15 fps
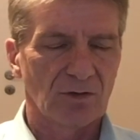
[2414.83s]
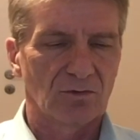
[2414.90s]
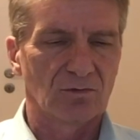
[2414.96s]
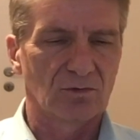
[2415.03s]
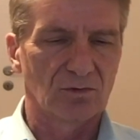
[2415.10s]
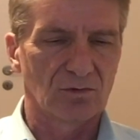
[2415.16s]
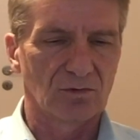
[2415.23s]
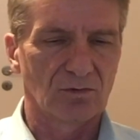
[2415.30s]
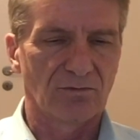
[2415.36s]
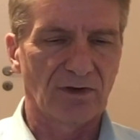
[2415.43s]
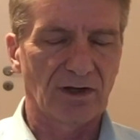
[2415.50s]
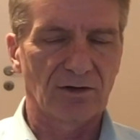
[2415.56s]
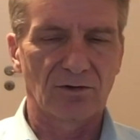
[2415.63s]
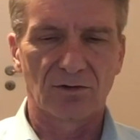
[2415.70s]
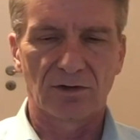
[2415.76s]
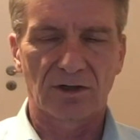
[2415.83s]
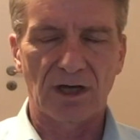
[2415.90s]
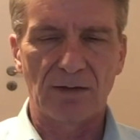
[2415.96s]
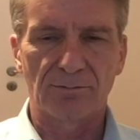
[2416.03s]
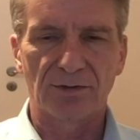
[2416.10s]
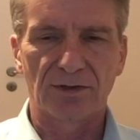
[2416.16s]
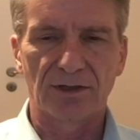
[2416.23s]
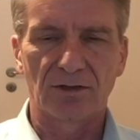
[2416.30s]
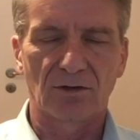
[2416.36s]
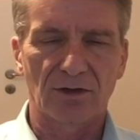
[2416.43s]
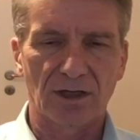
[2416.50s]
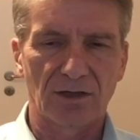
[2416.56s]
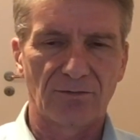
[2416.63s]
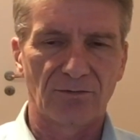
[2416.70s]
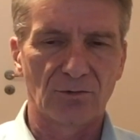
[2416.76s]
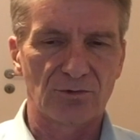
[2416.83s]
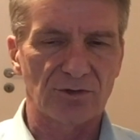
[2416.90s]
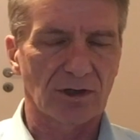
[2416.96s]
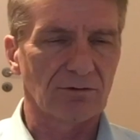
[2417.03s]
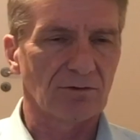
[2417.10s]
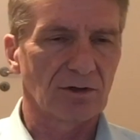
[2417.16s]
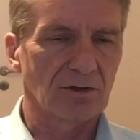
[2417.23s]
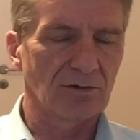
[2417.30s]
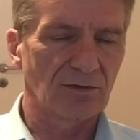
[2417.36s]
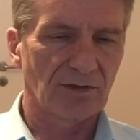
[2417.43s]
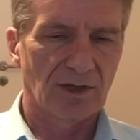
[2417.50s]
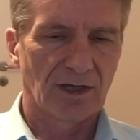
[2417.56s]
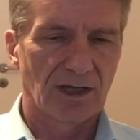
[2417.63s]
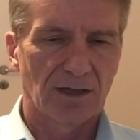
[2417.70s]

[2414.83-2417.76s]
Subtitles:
who value a company, okay, future growth,